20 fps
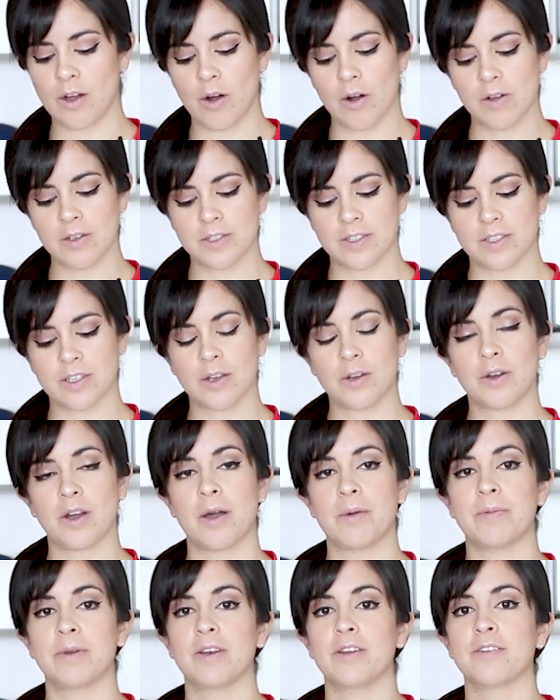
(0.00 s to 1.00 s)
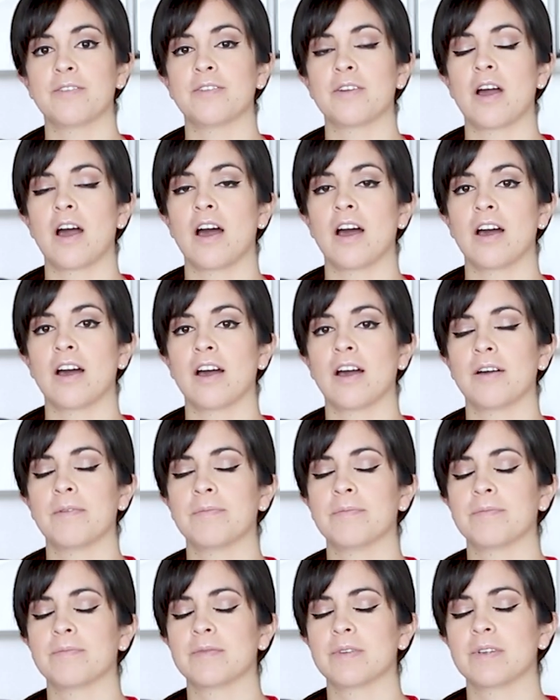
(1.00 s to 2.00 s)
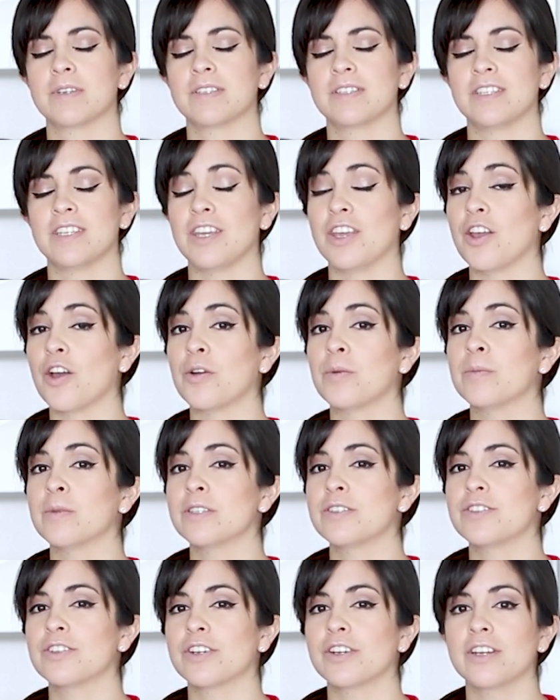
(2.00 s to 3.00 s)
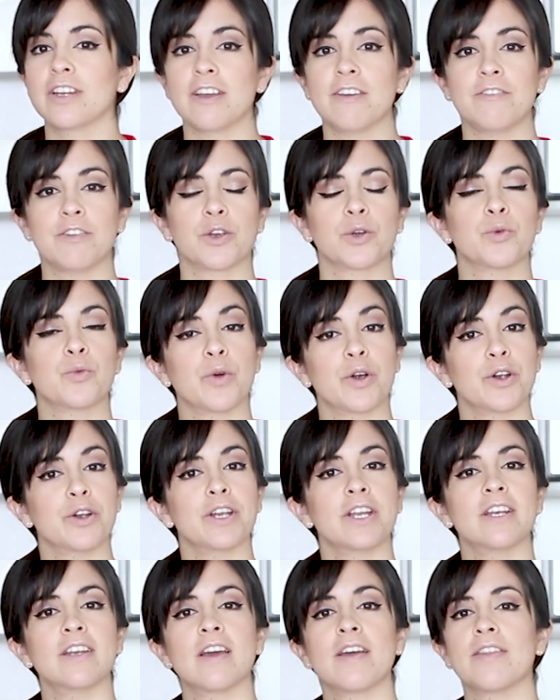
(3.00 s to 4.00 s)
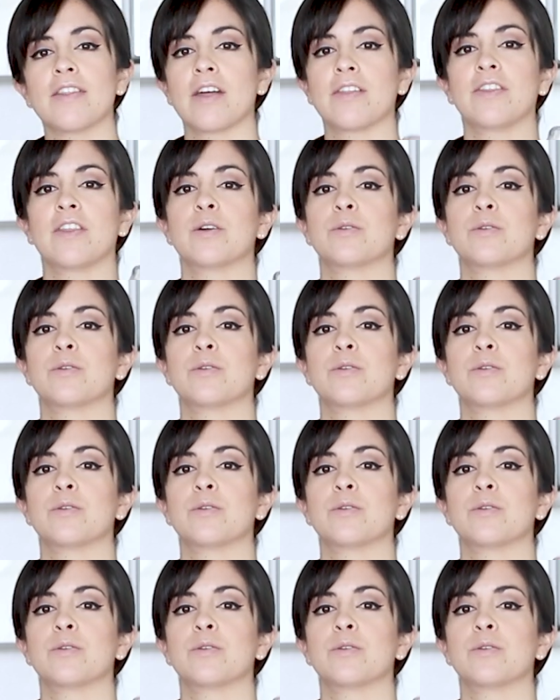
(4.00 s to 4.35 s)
also a bit of Dijon mustard. If you're worried that